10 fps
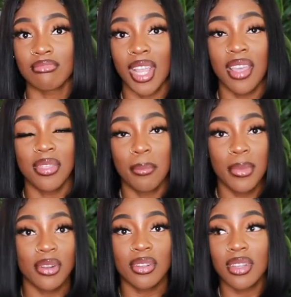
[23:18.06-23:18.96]
in the
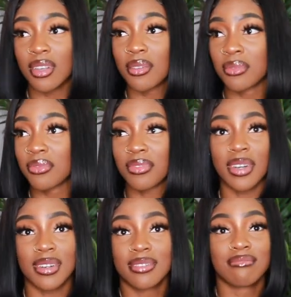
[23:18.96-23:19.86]
middle of,
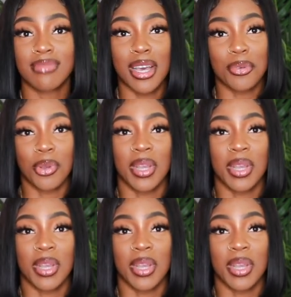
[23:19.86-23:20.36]
I don't know,